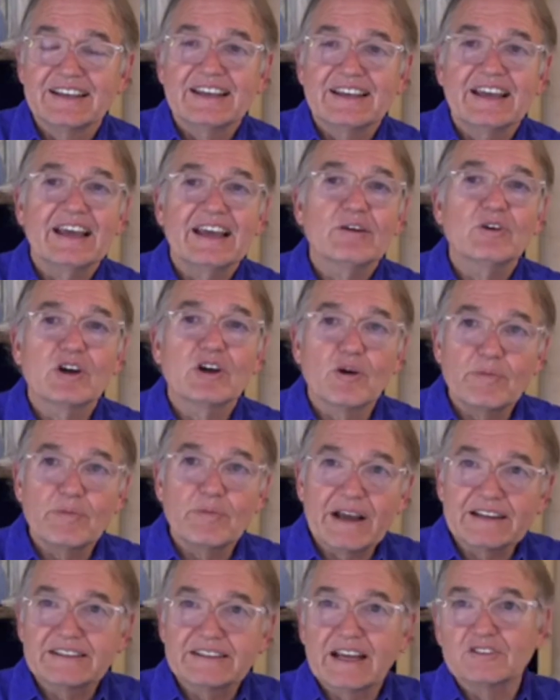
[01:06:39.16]
it will go
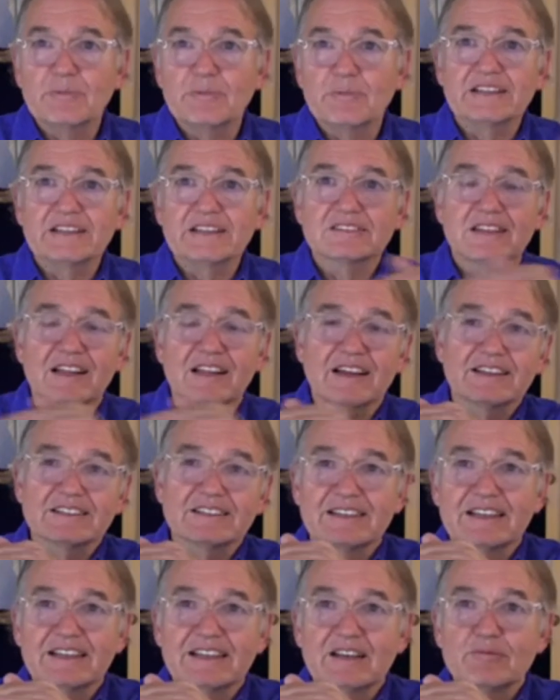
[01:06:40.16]
back down to baseline,
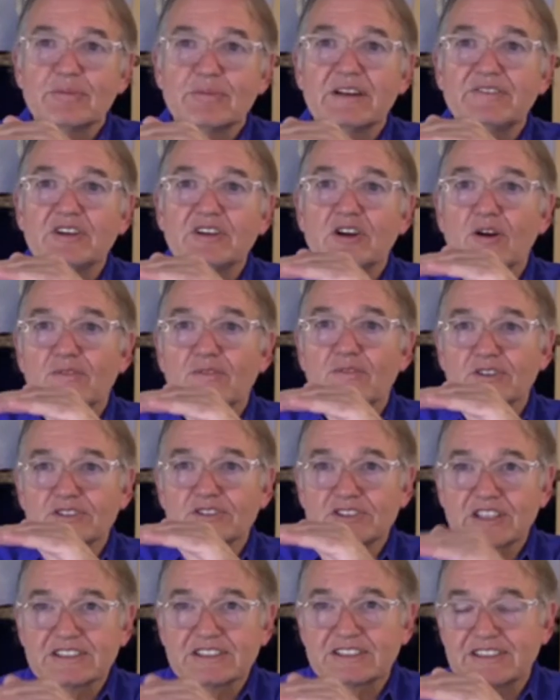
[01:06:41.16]
but if you go for
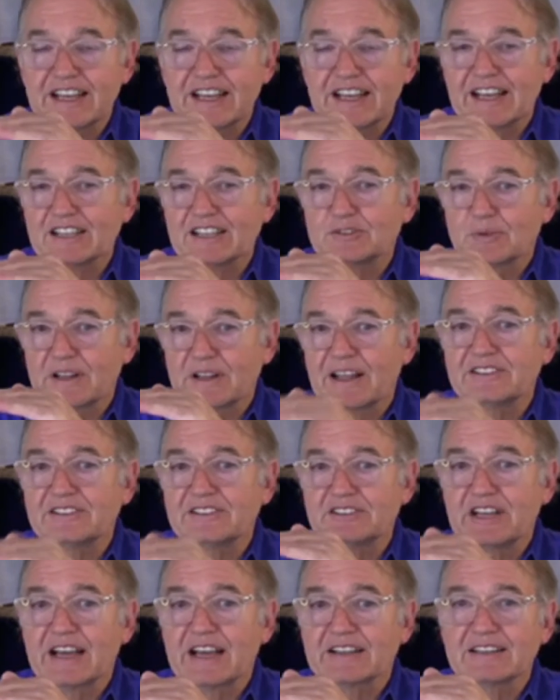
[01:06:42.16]
6 days without
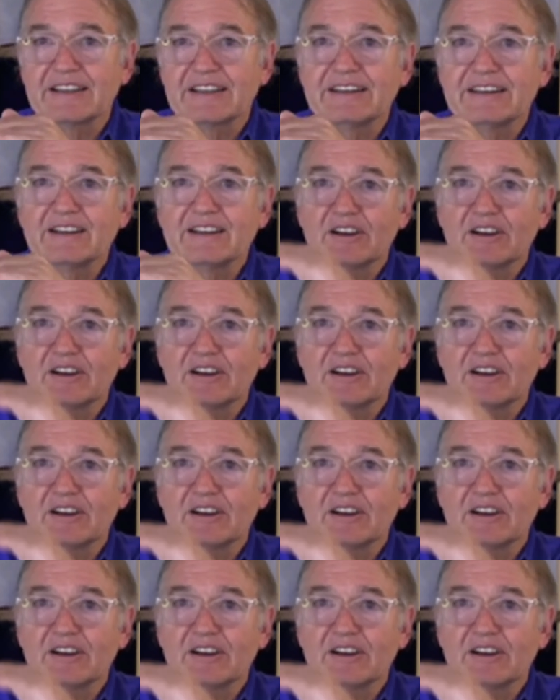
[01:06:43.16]
ejaculating,